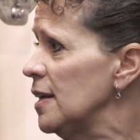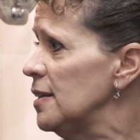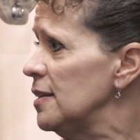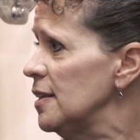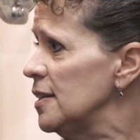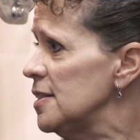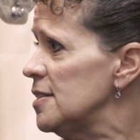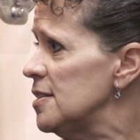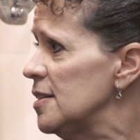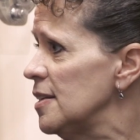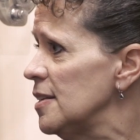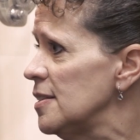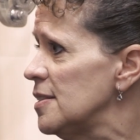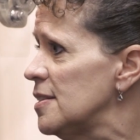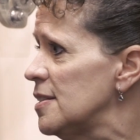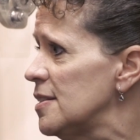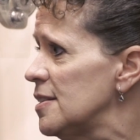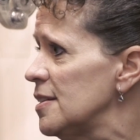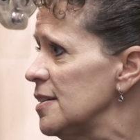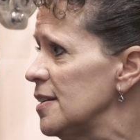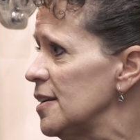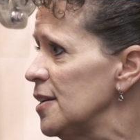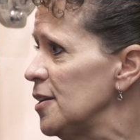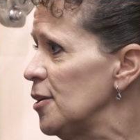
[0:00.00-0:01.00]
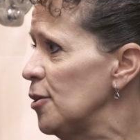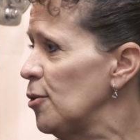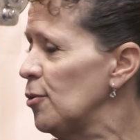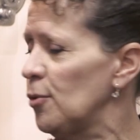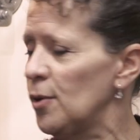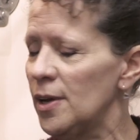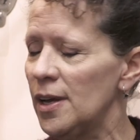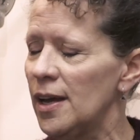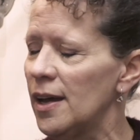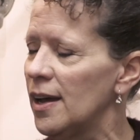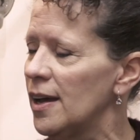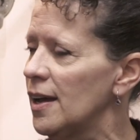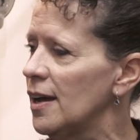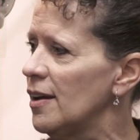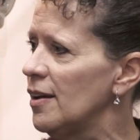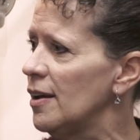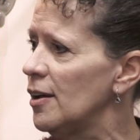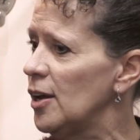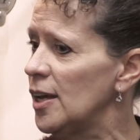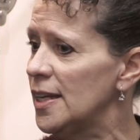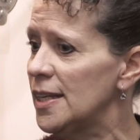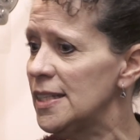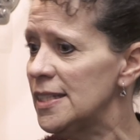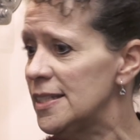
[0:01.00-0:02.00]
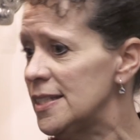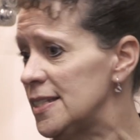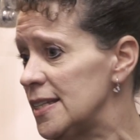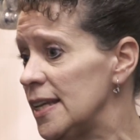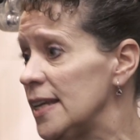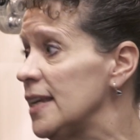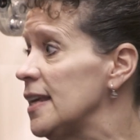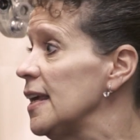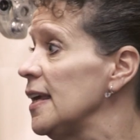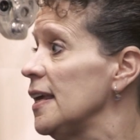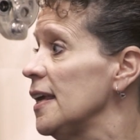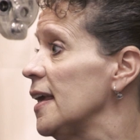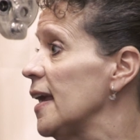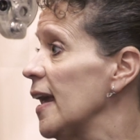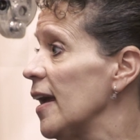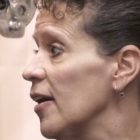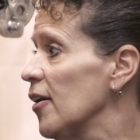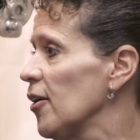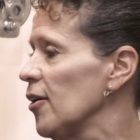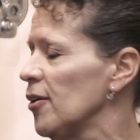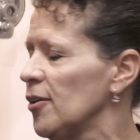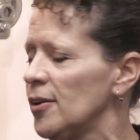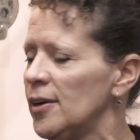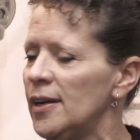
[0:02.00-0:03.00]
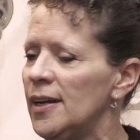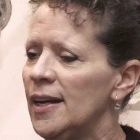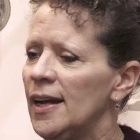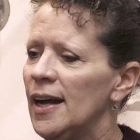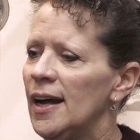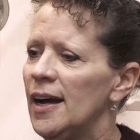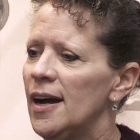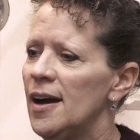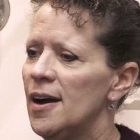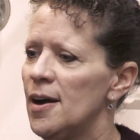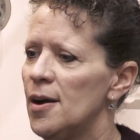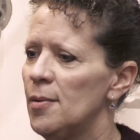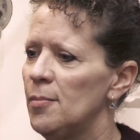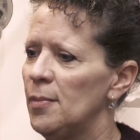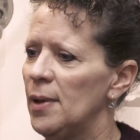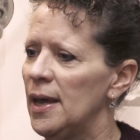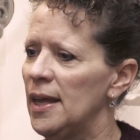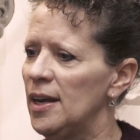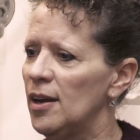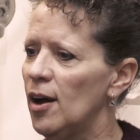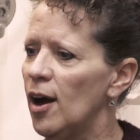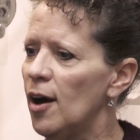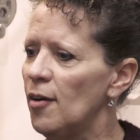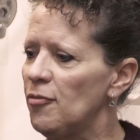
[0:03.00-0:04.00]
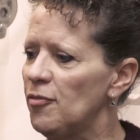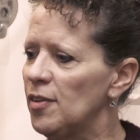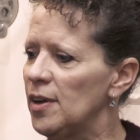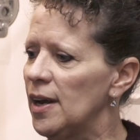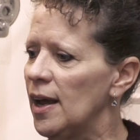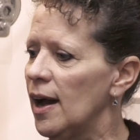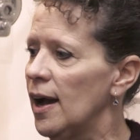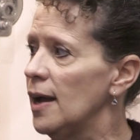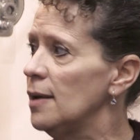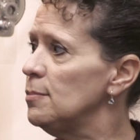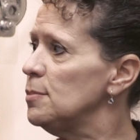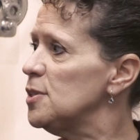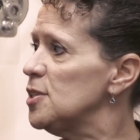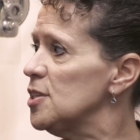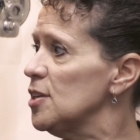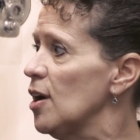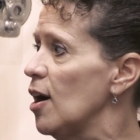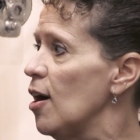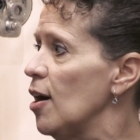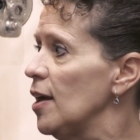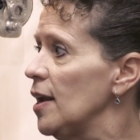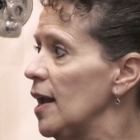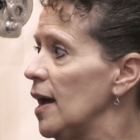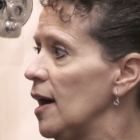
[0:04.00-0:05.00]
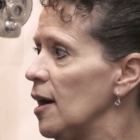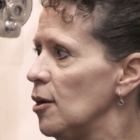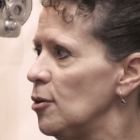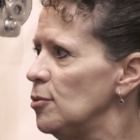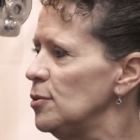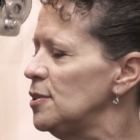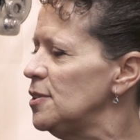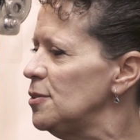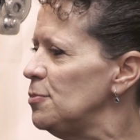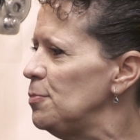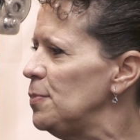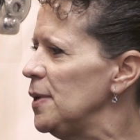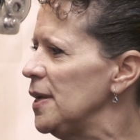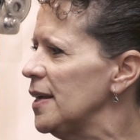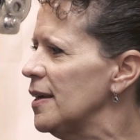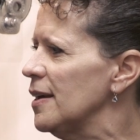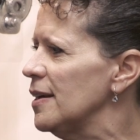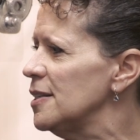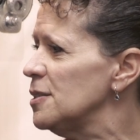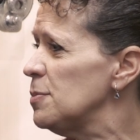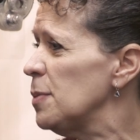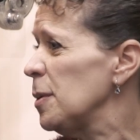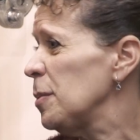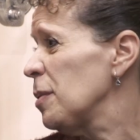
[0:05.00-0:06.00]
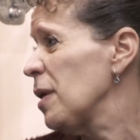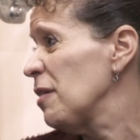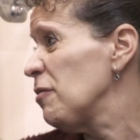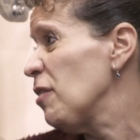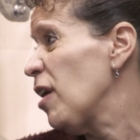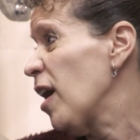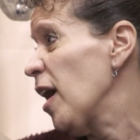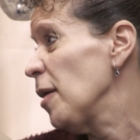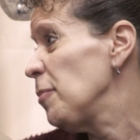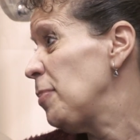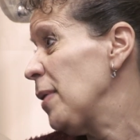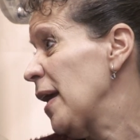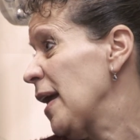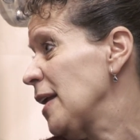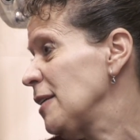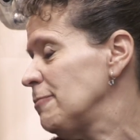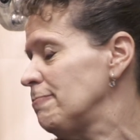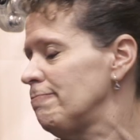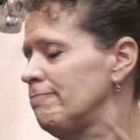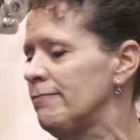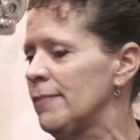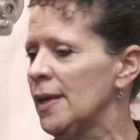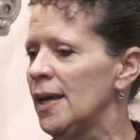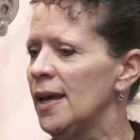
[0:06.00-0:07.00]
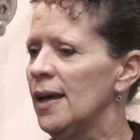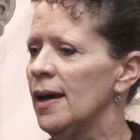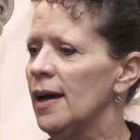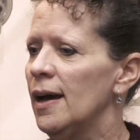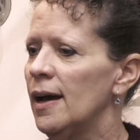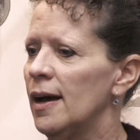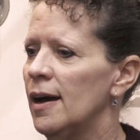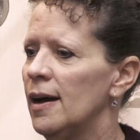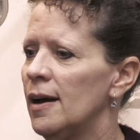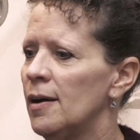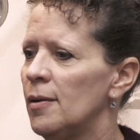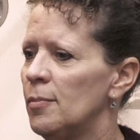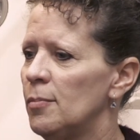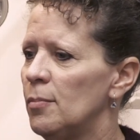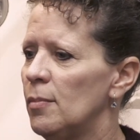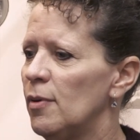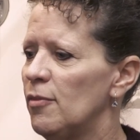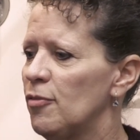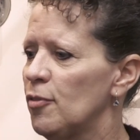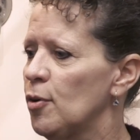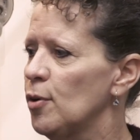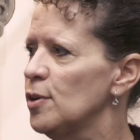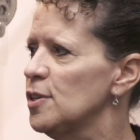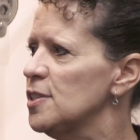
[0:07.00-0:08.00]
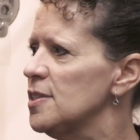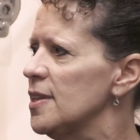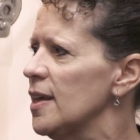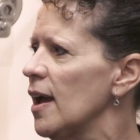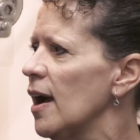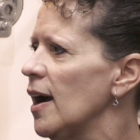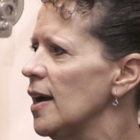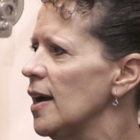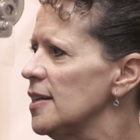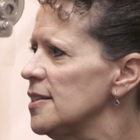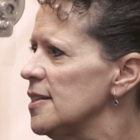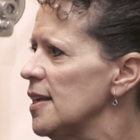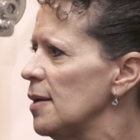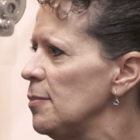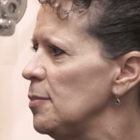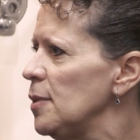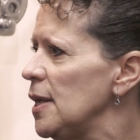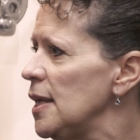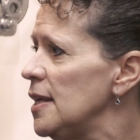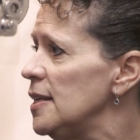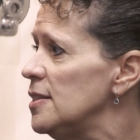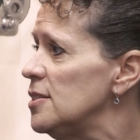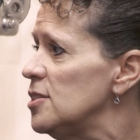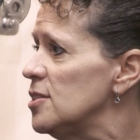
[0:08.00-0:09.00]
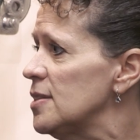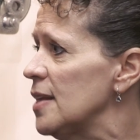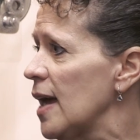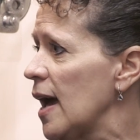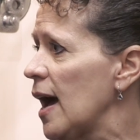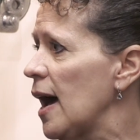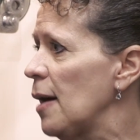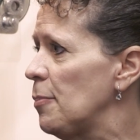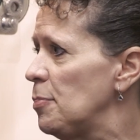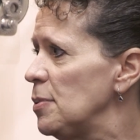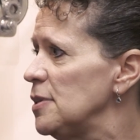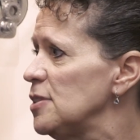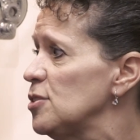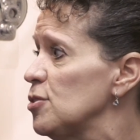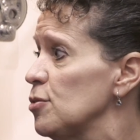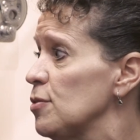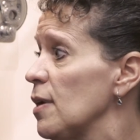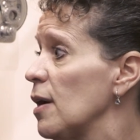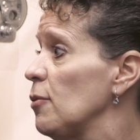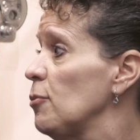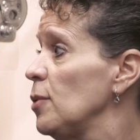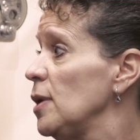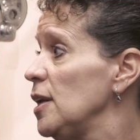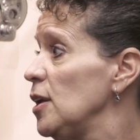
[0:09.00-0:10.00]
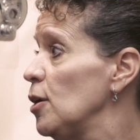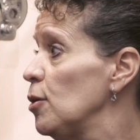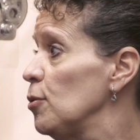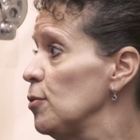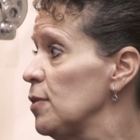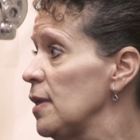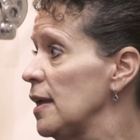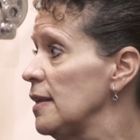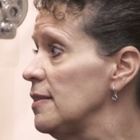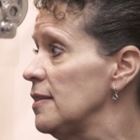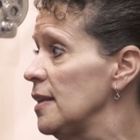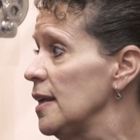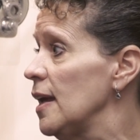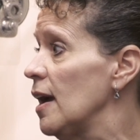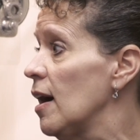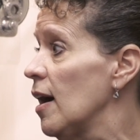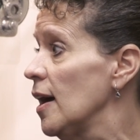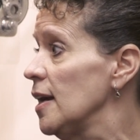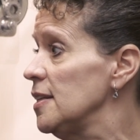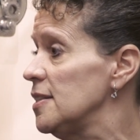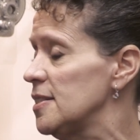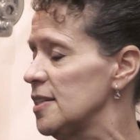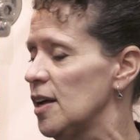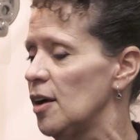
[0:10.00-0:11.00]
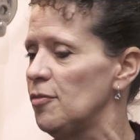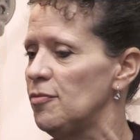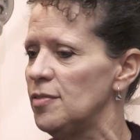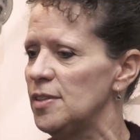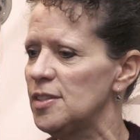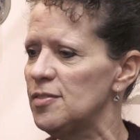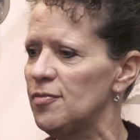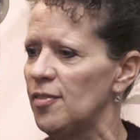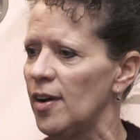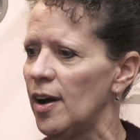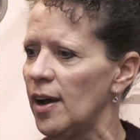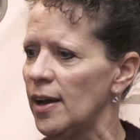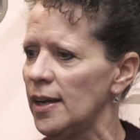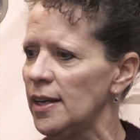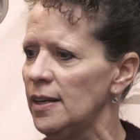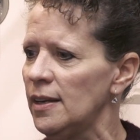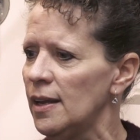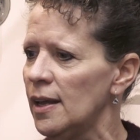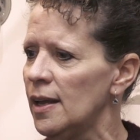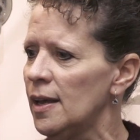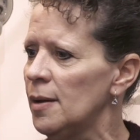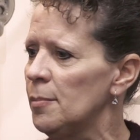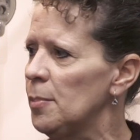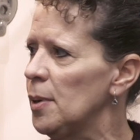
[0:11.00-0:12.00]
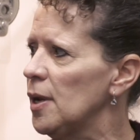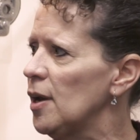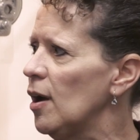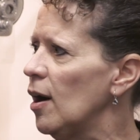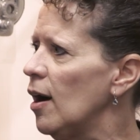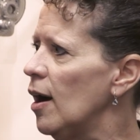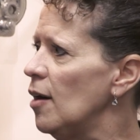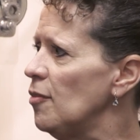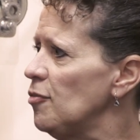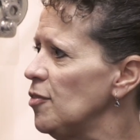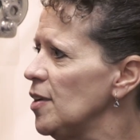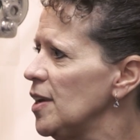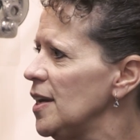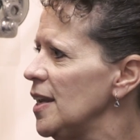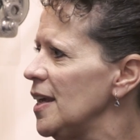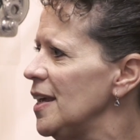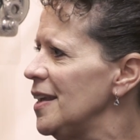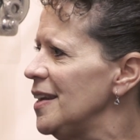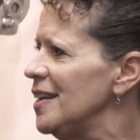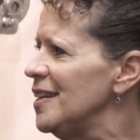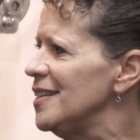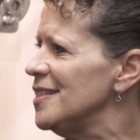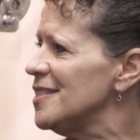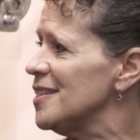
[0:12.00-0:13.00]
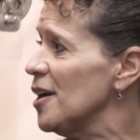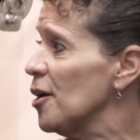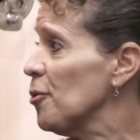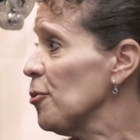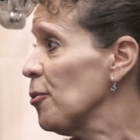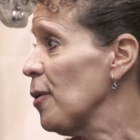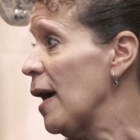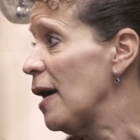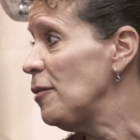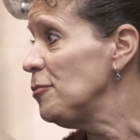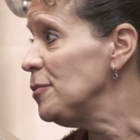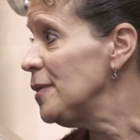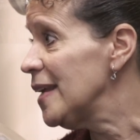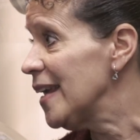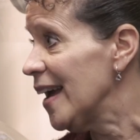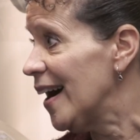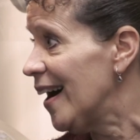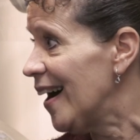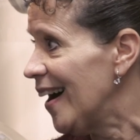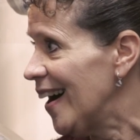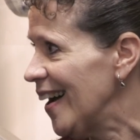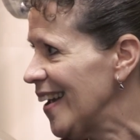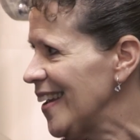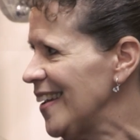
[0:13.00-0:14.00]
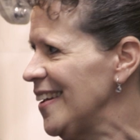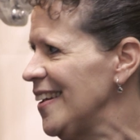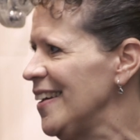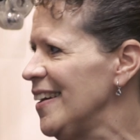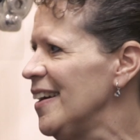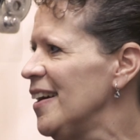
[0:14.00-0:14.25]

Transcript: elicits, you know, seeking care. And often I'm sought out because people have eye pain. Of course, the eye exam needs to happen so that we know that the eye itself is fine, but often it is around the eye,